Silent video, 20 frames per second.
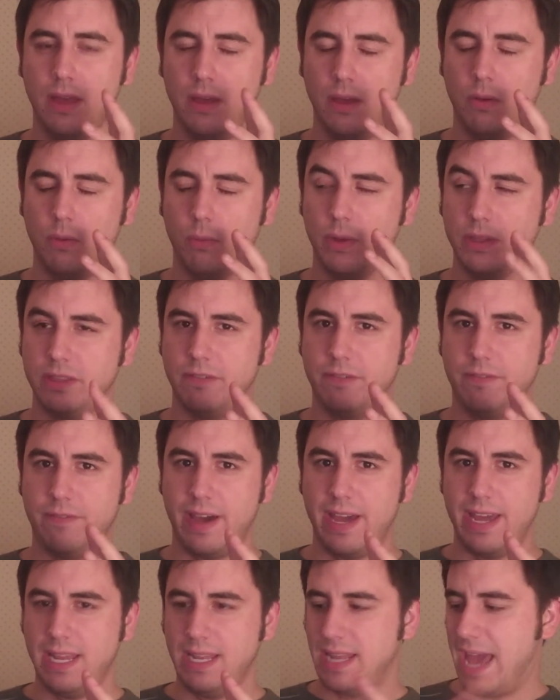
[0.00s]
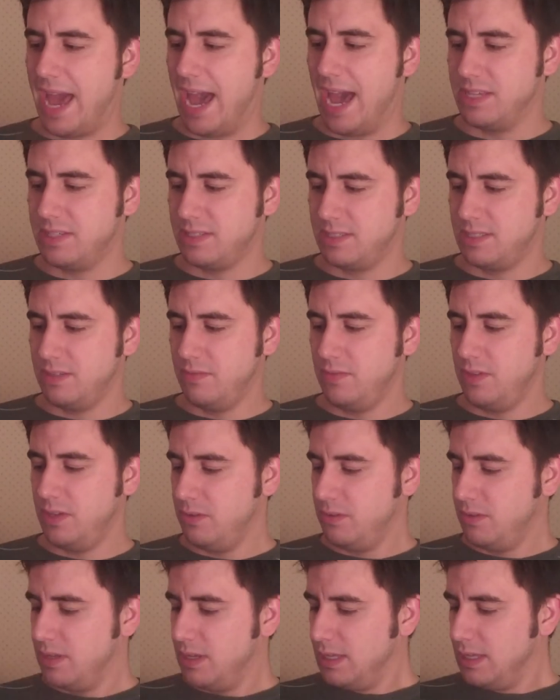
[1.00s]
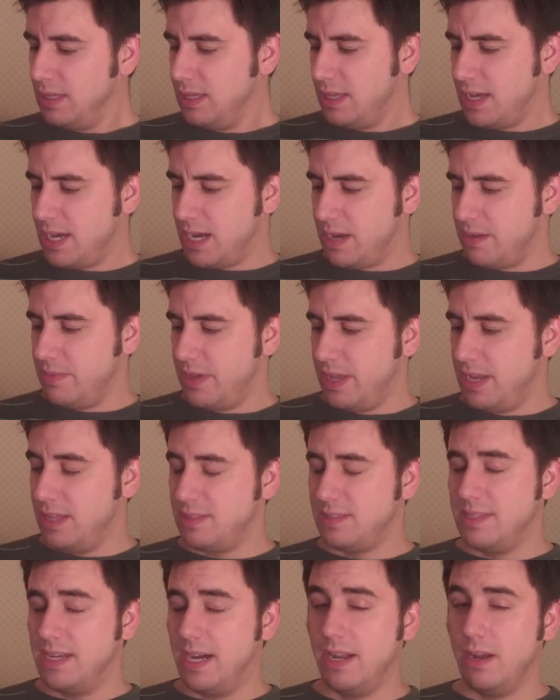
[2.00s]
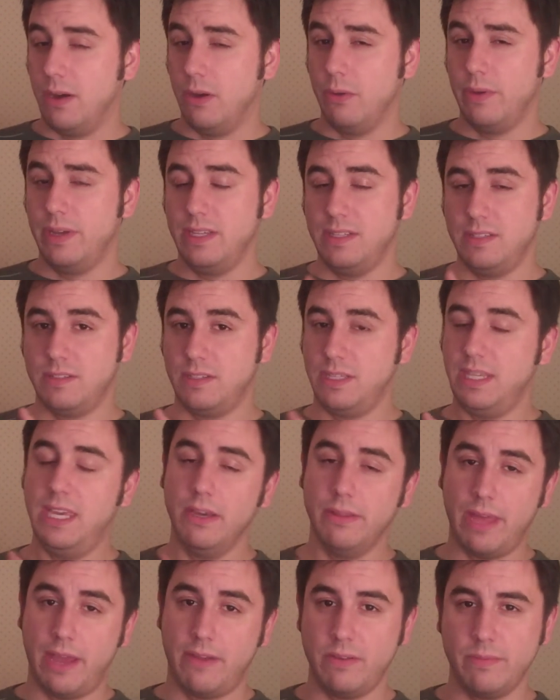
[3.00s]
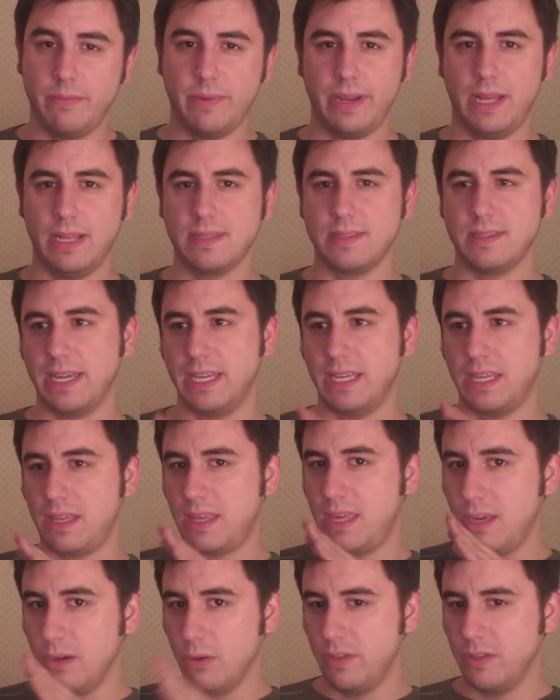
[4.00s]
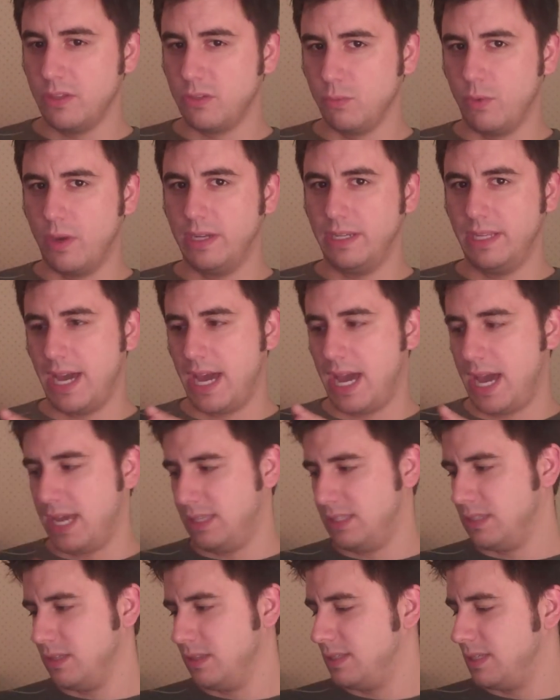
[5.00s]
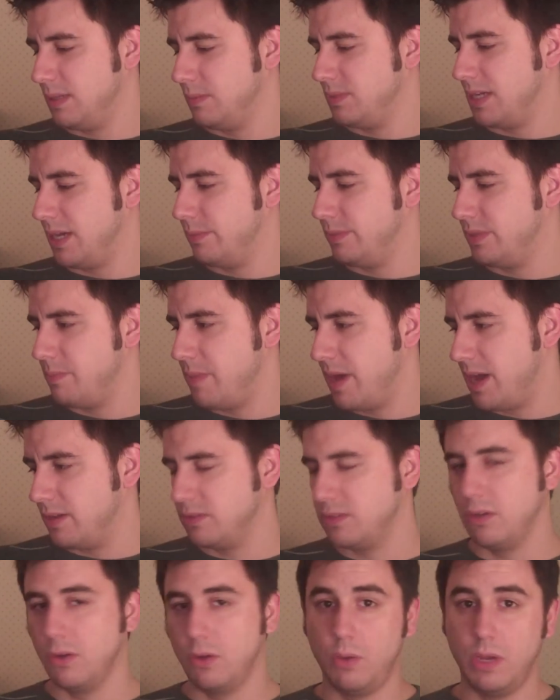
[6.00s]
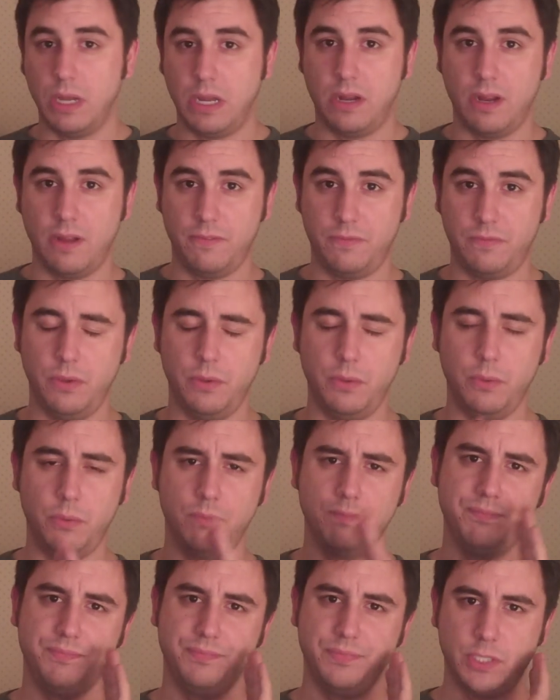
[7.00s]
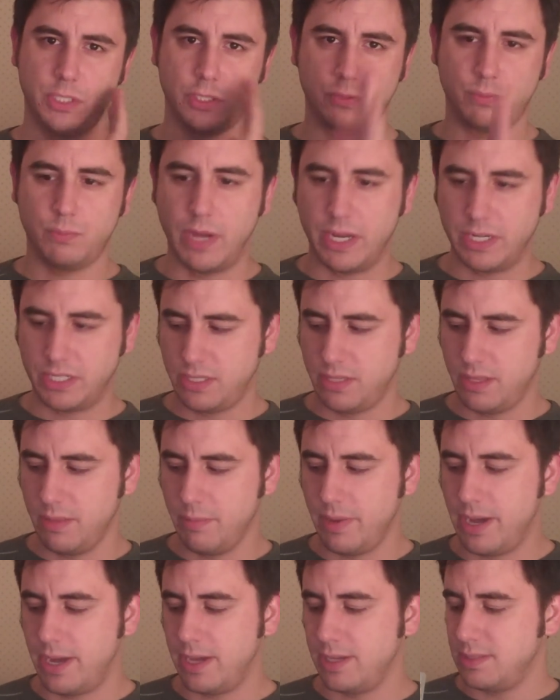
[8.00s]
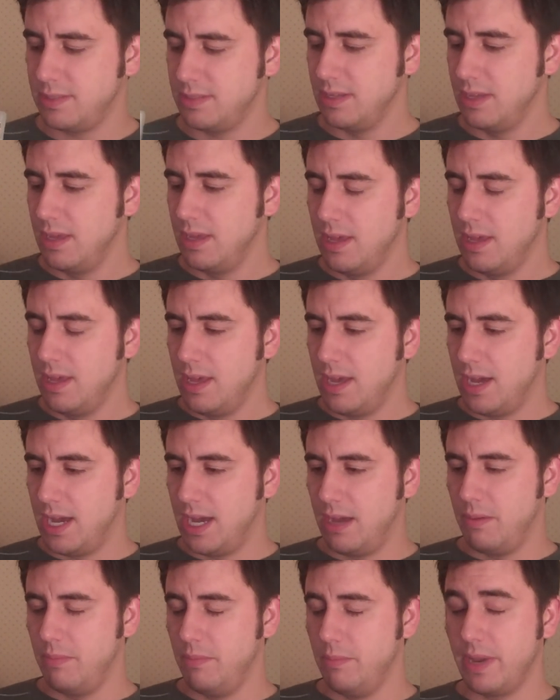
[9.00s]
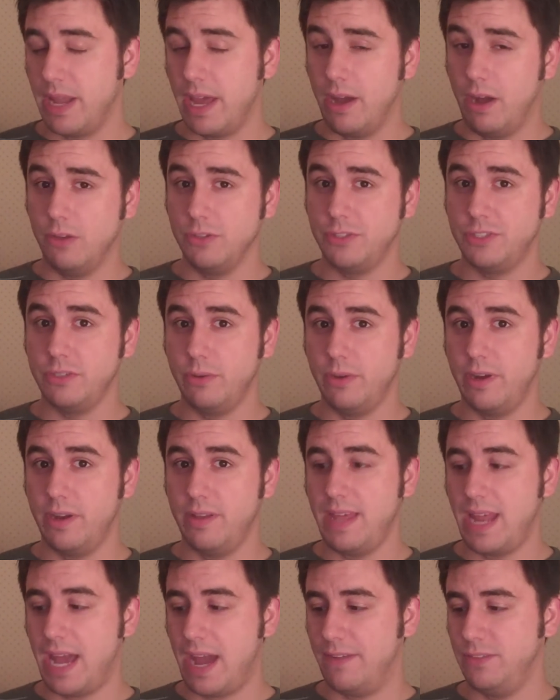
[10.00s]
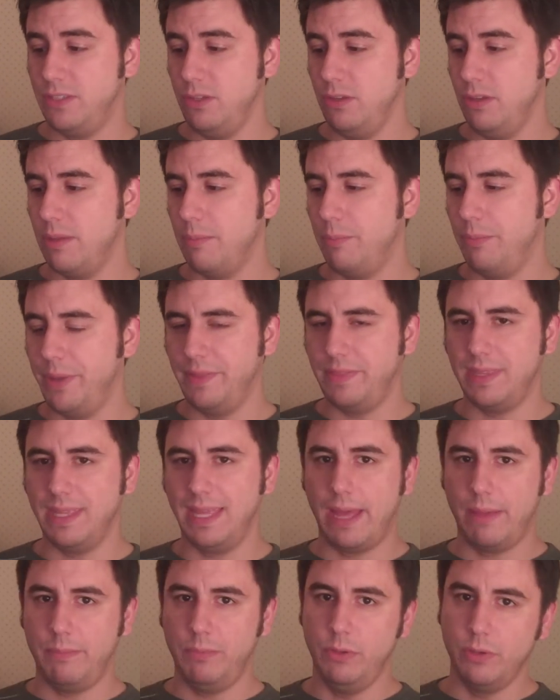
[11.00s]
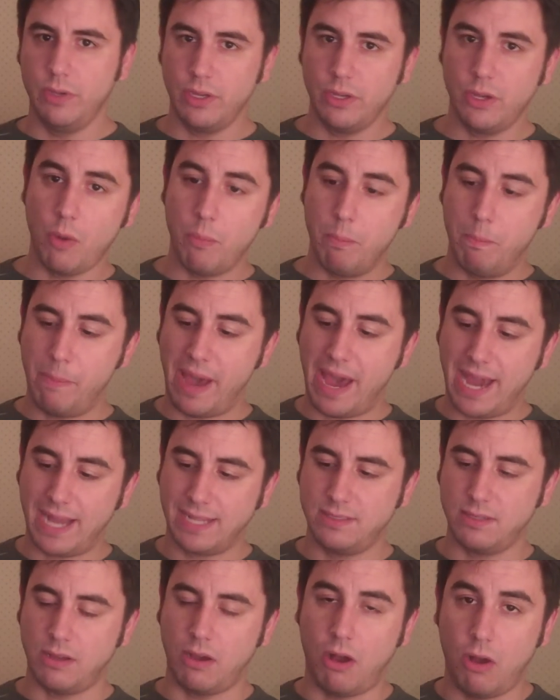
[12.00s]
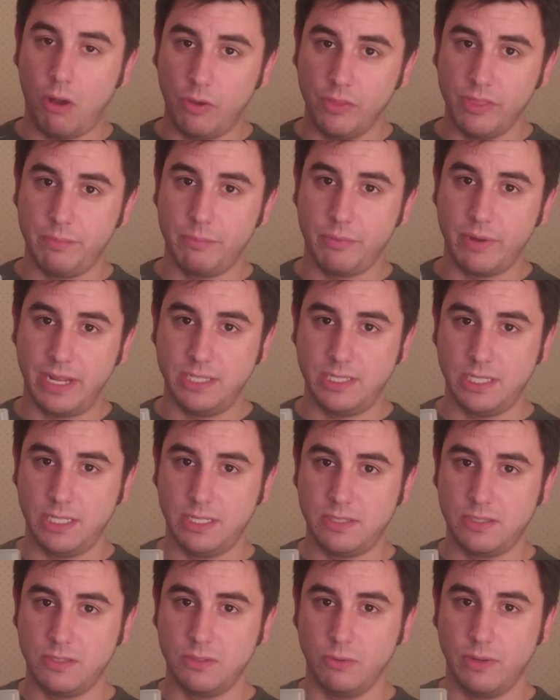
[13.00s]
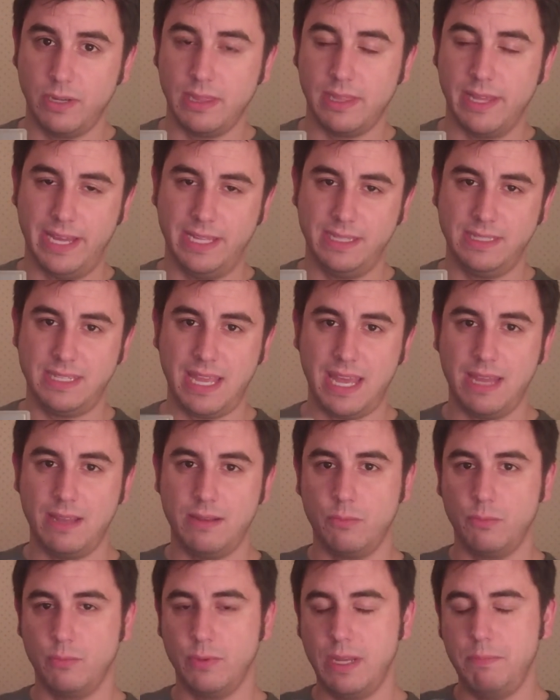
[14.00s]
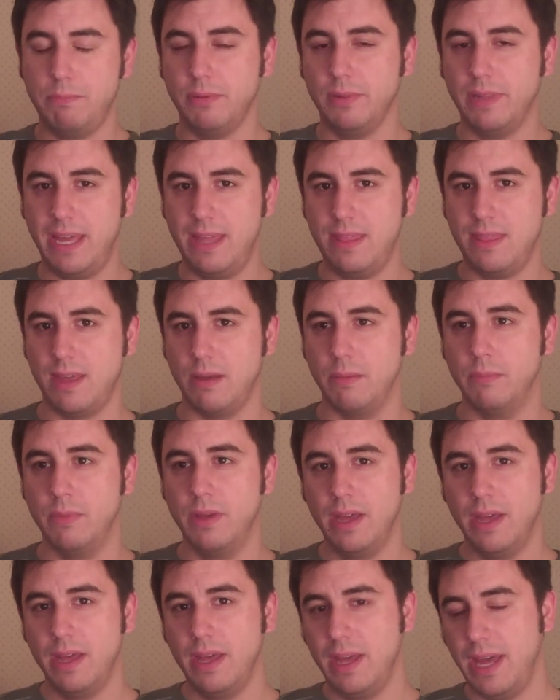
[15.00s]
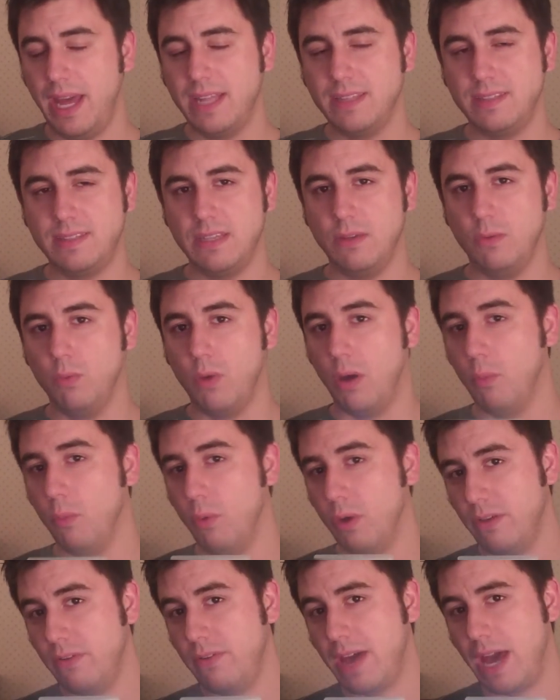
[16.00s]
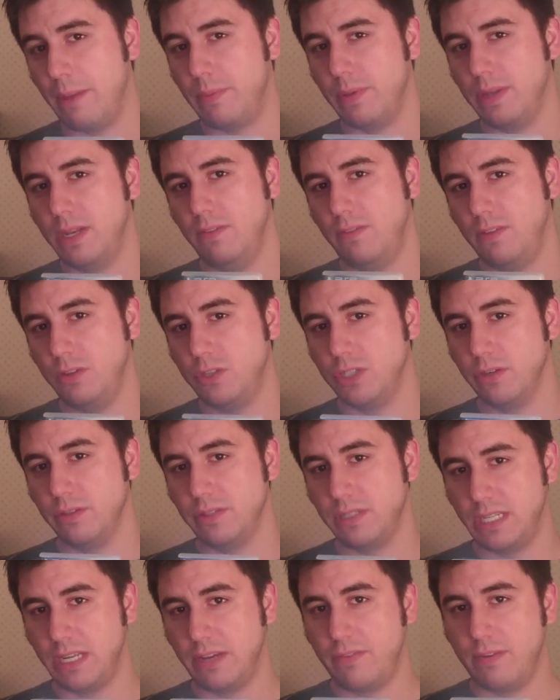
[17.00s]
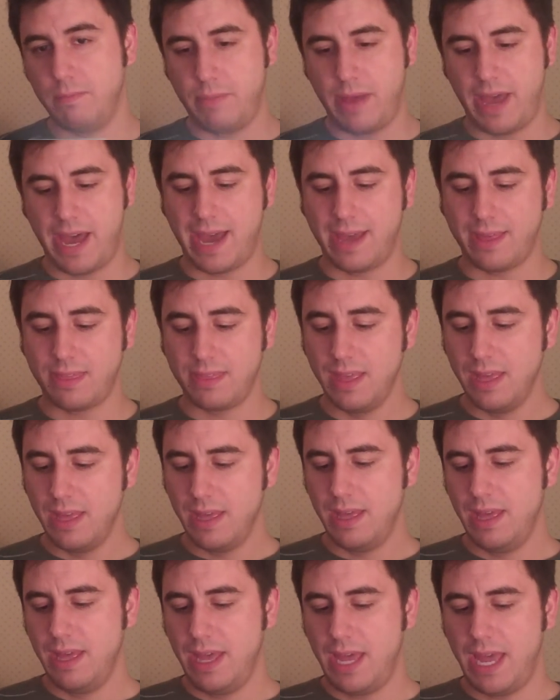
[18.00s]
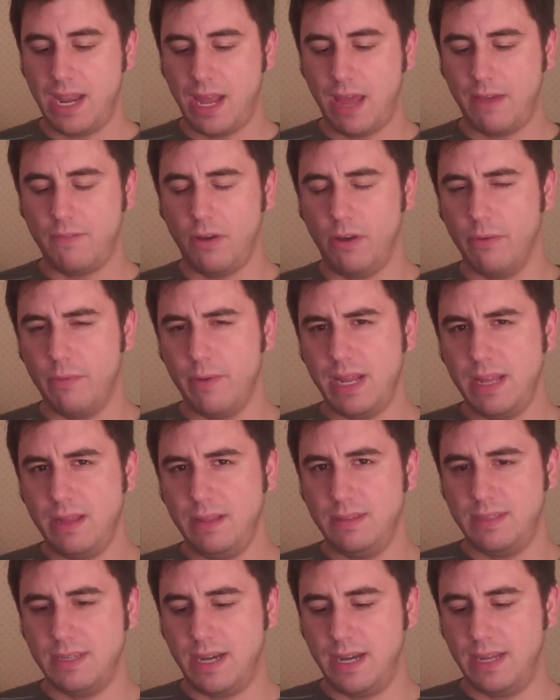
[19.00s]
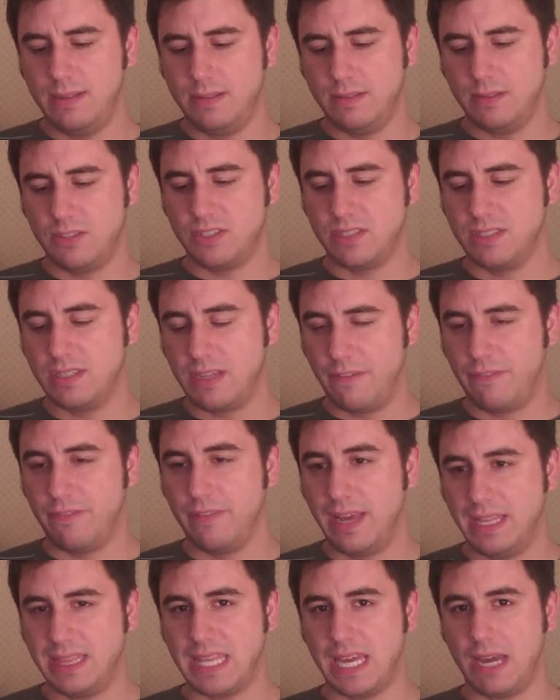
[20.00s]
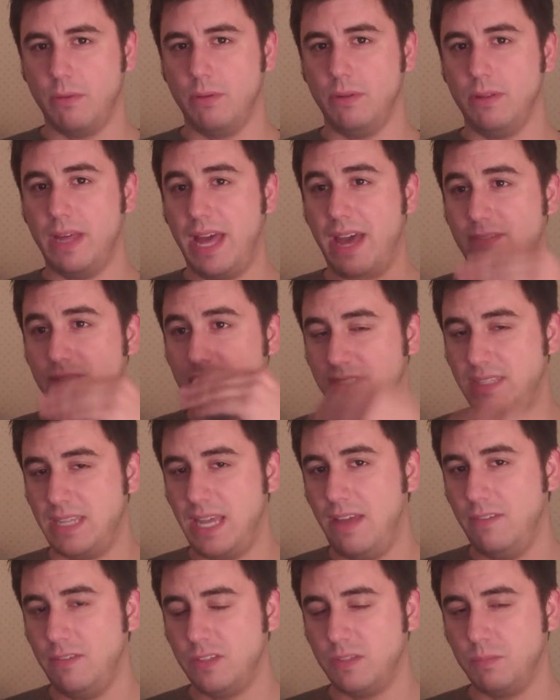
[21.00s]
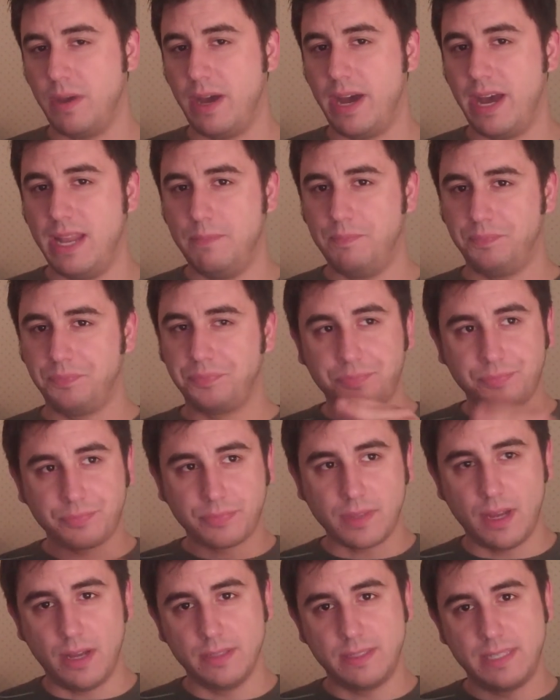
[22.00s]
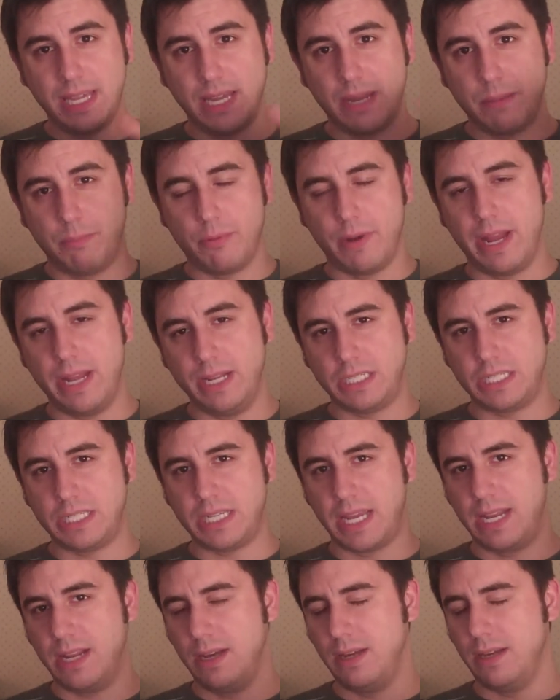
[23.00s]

what the fight asks of you. And it's not always kill everybody, it's like kill this one guy, so sometimes the battles go quicker if you just rush to the boss. But I also heard that after you complete the game, you can go back to all the branching storylines and replay them and see what would have happened if you chose a different path. And I've already done stuff like that where I'll have a save spot, I'll take a branch and